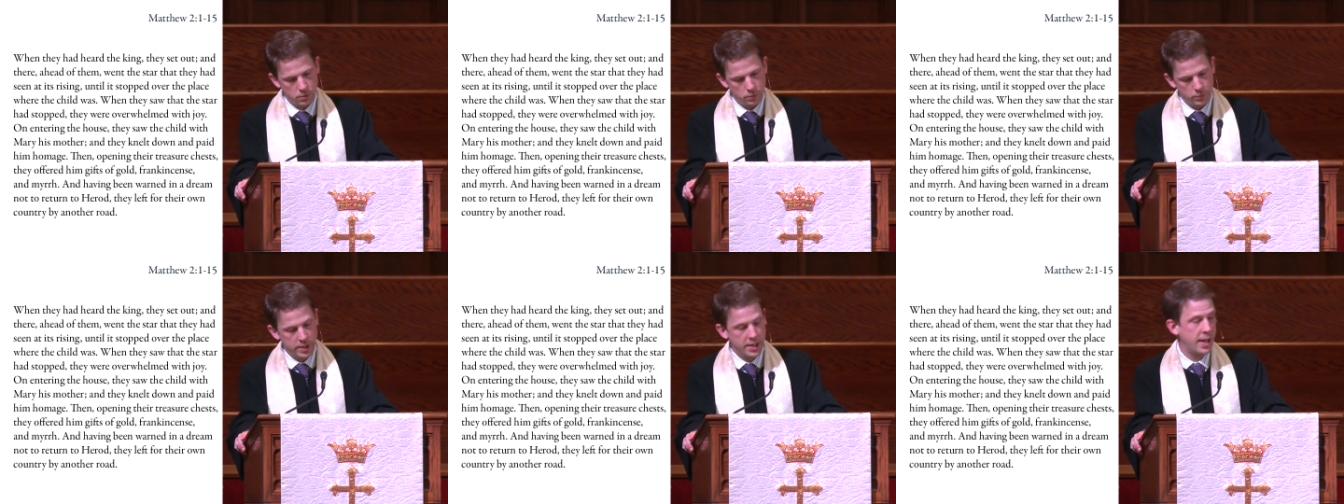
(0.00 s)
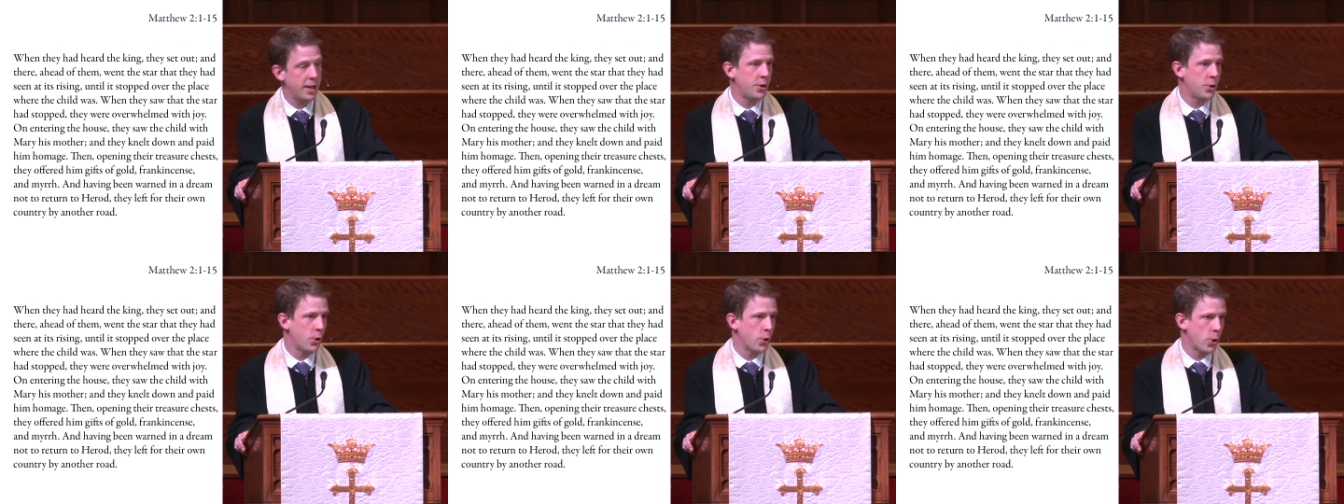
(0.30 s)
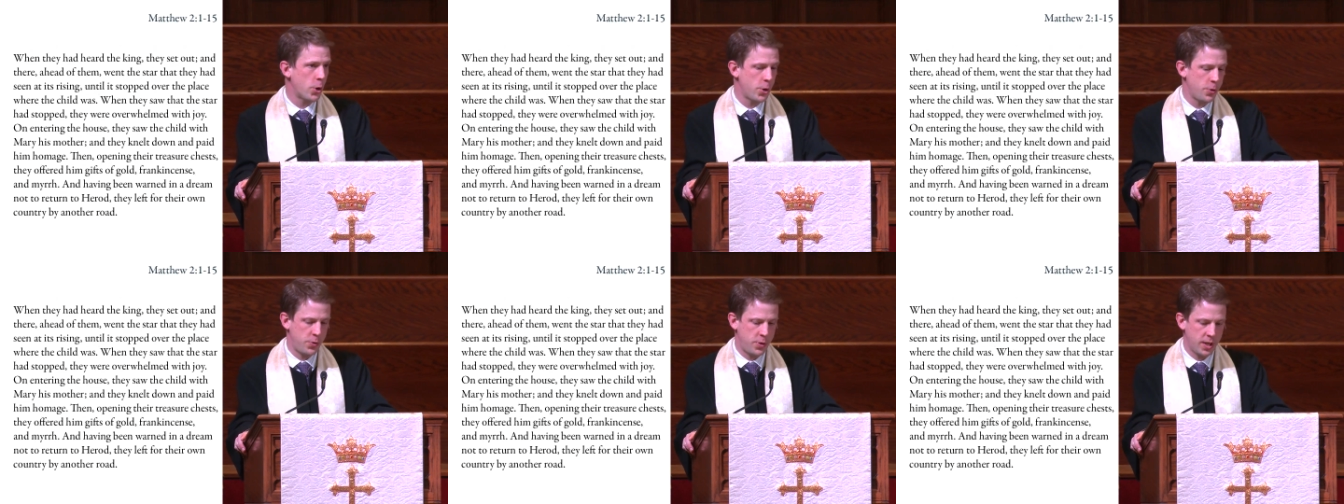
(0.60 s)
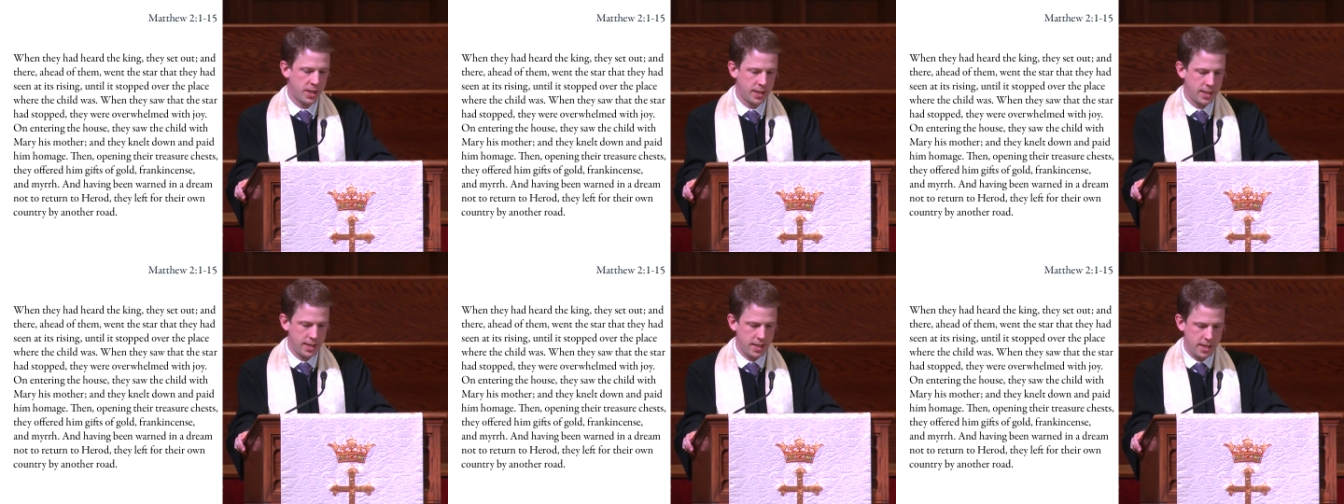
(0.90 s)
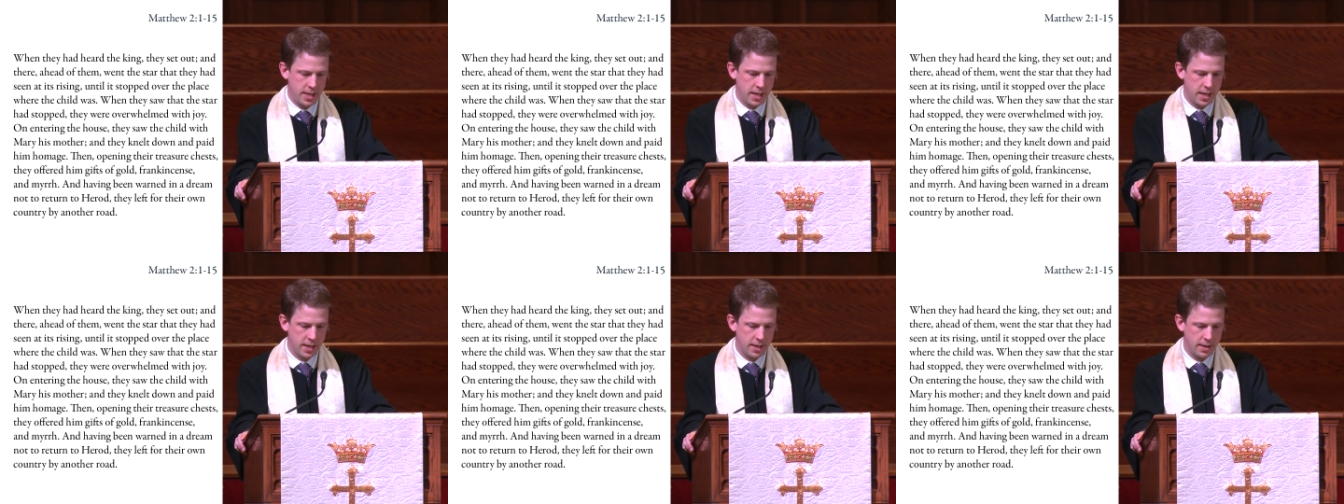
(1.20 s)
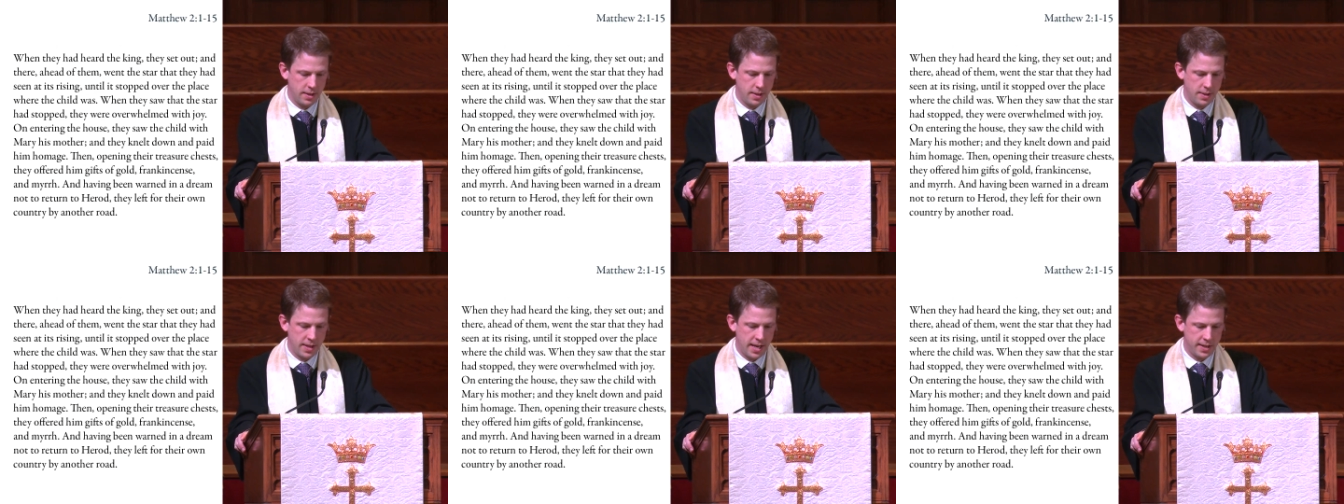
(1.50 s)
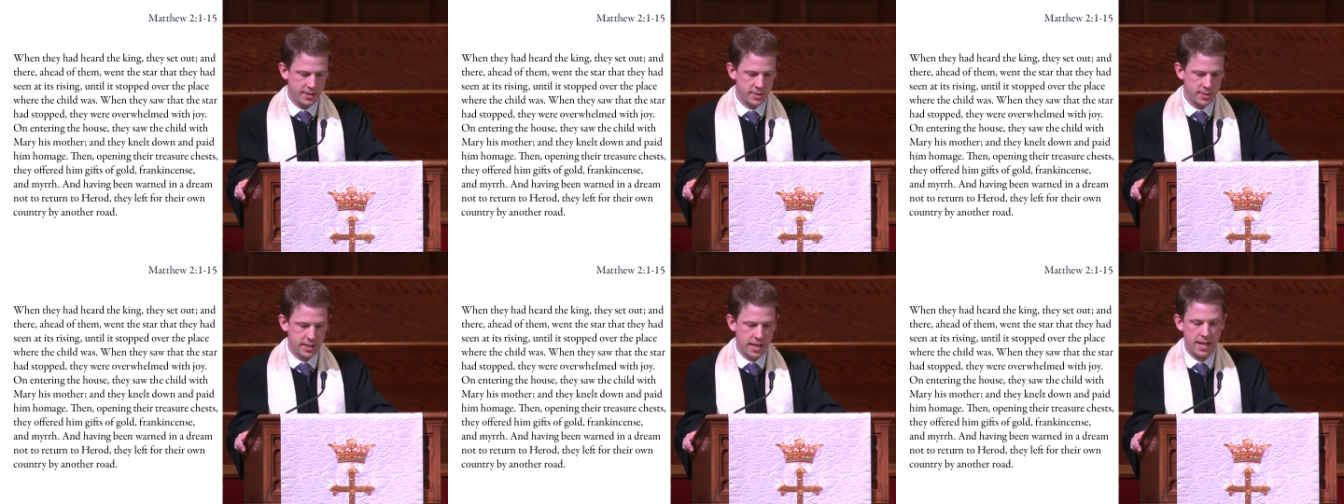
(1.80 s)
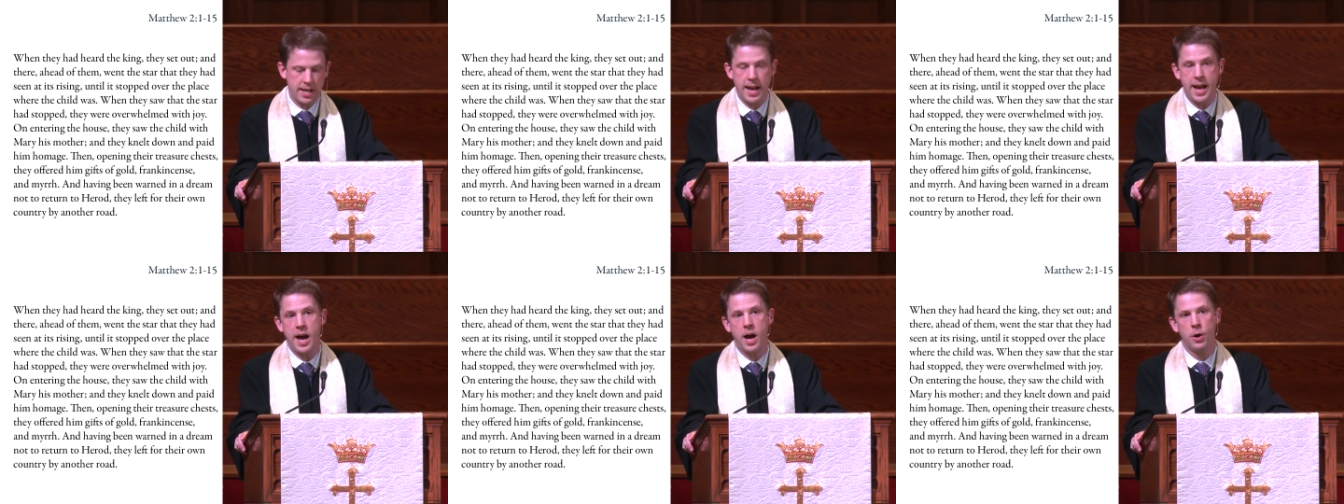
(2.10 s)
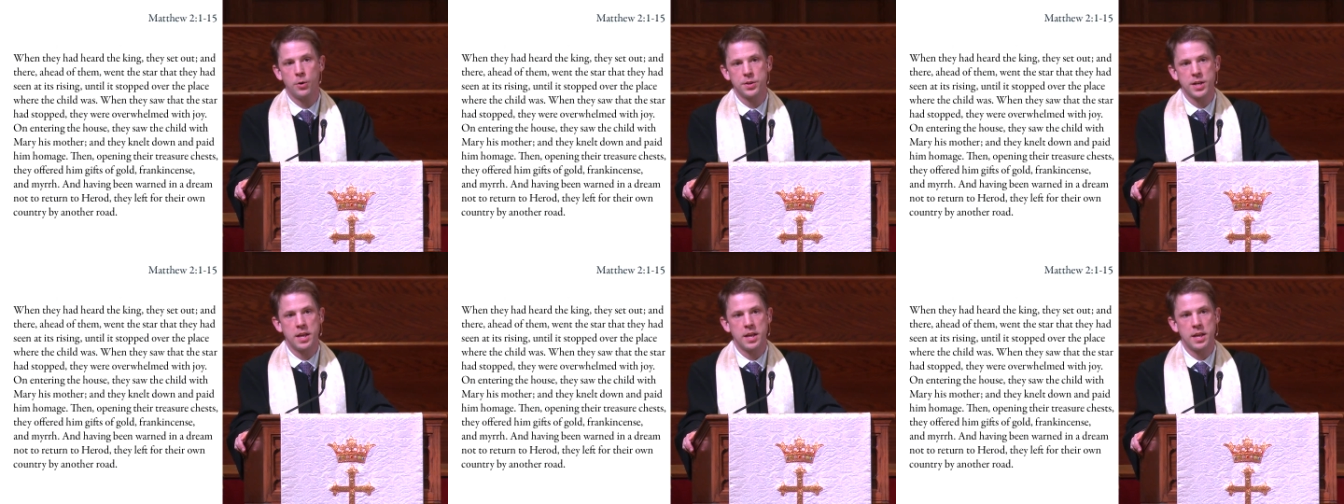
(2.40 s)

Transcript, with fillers: When they had heard the king, they set out,